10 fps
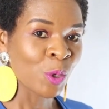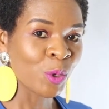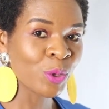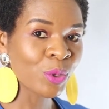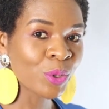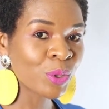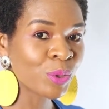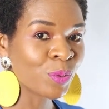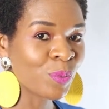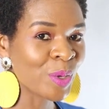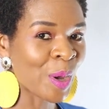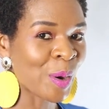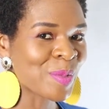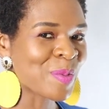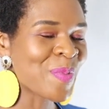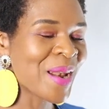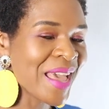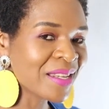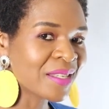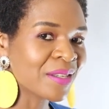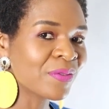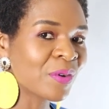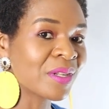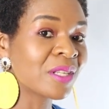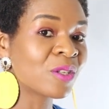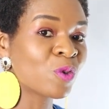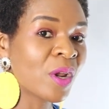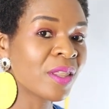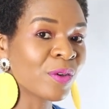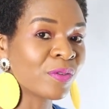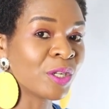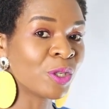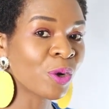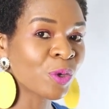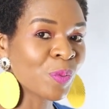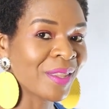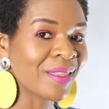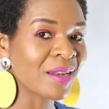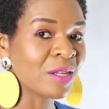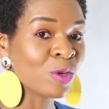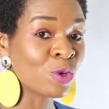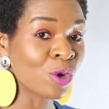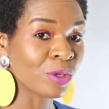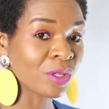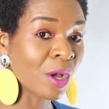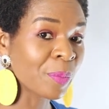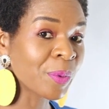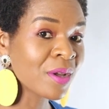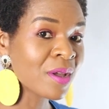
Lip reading: You could become a plaintiff on the strength of the document that it draws up